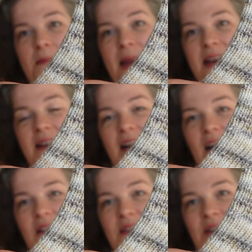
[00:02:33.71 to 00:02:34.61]
main
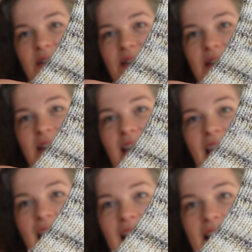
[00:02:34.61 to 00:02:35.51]
color,
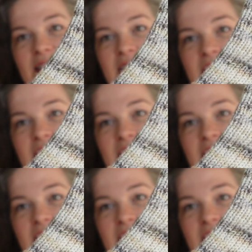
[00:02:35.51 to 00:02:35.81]
and then it